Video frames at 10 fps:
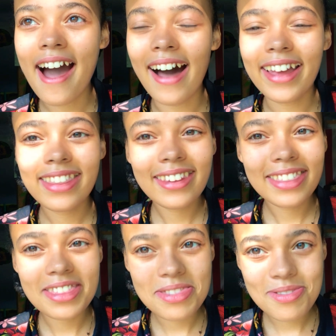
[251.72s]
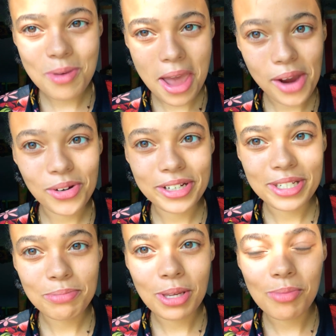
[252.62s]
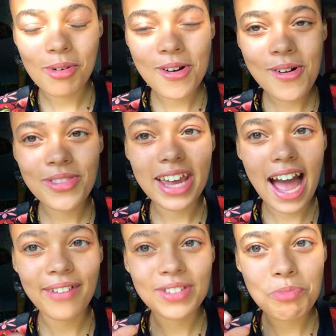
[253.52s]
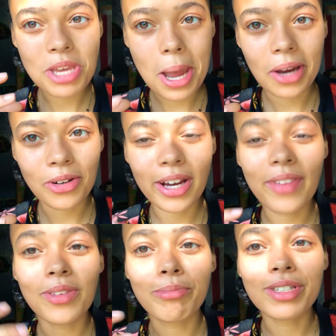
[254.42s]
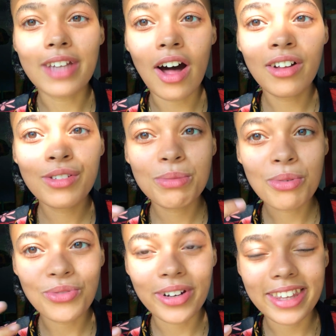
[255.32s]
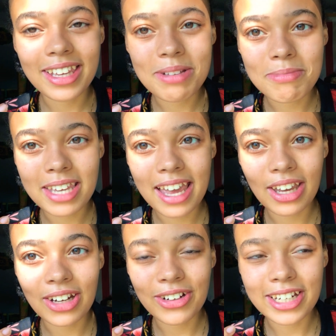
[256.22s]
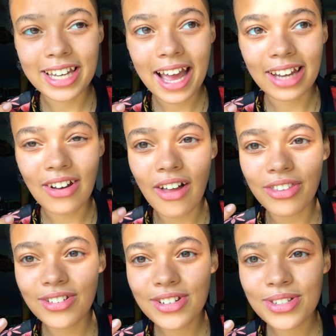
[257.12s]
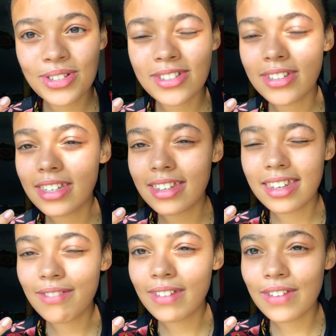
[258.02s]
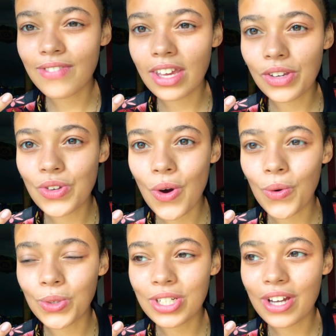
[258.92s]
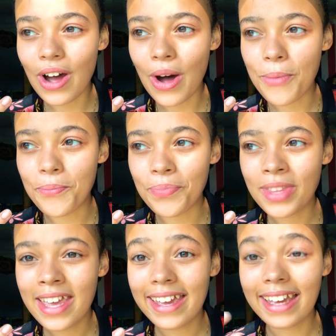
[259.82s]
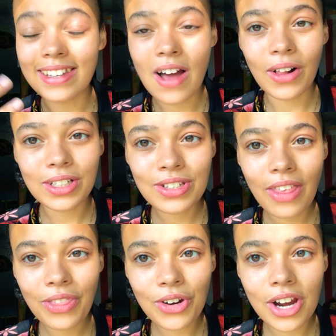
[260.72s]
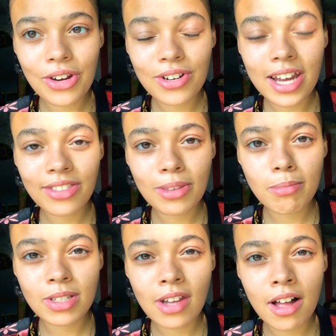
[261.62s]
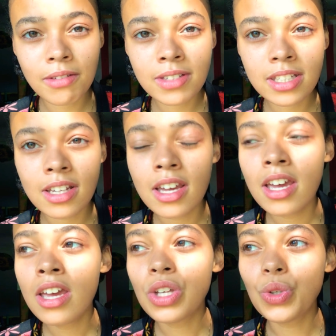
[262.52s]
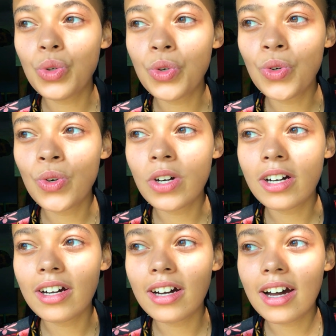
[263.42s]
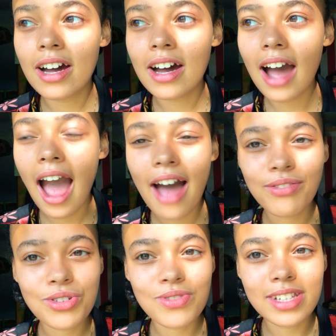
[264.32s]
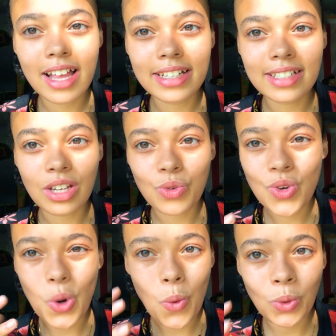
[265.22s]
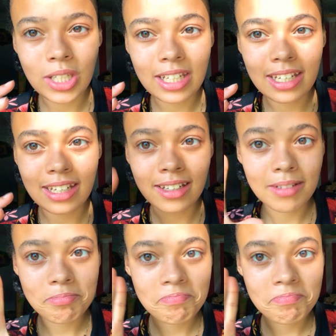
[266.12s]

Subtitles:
I think the angriest people, they have to be angry at themselves before they can be angry at others. Even if they don't acknowledge that they're angry at themselves, you have to realize that you can only